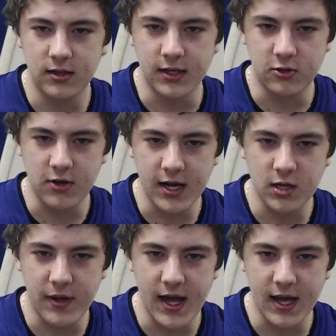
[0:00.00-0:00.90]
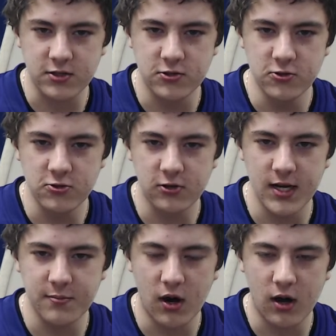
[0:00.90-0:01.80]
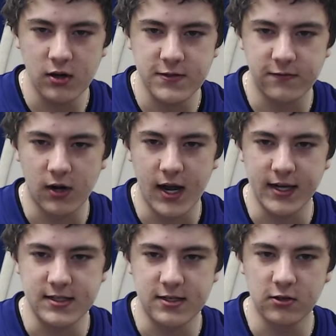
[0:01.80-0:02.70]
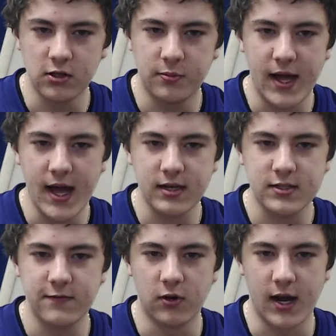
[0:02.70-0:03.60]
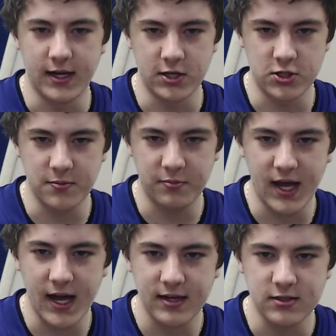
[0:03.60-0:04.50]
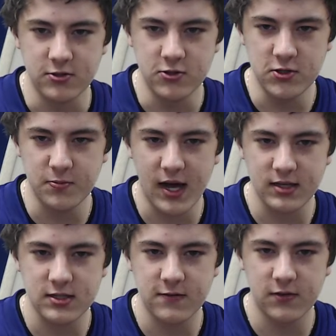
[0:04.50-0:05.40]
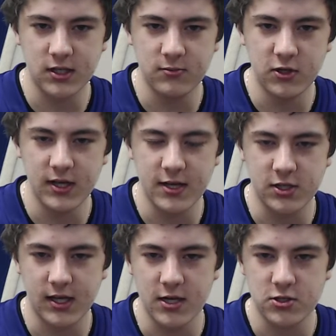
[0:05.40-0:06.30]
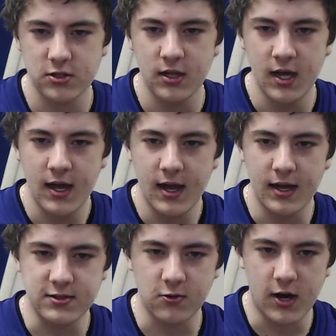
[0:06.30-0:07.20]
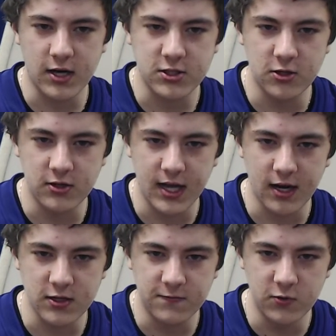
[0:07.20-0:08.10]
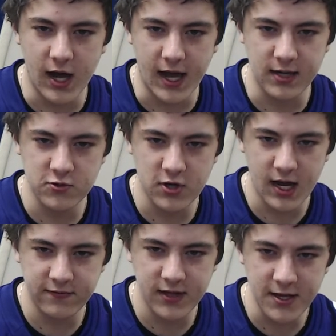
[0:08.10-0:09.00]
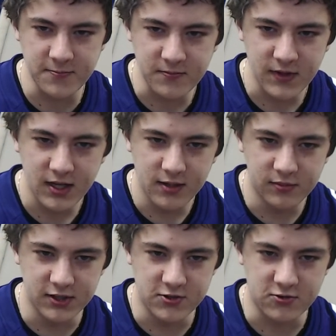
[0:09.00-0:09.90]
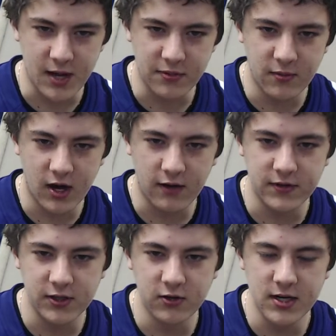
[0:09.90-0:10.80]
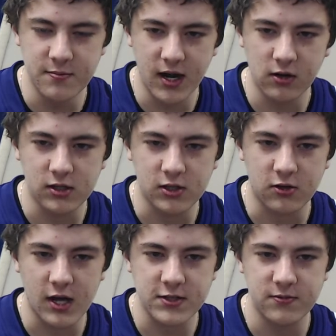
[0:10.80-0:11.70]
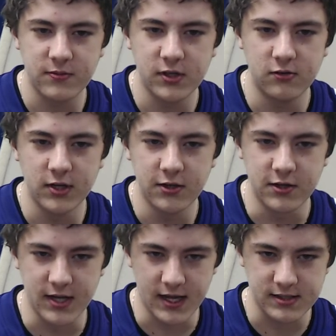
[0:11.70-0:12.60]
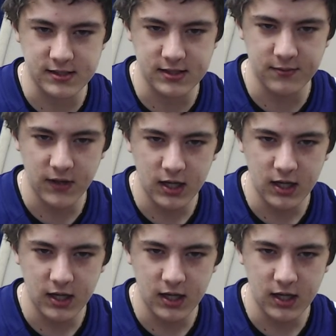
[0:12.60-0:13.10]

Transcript: and cracker packs, Nutri-Grain bars, variety cereal packs, variety chip packs, and juice boxes for the Community Education and SoWashCo Cares food item drive yet? Please drop them off in the green barrel across from the greeter desk.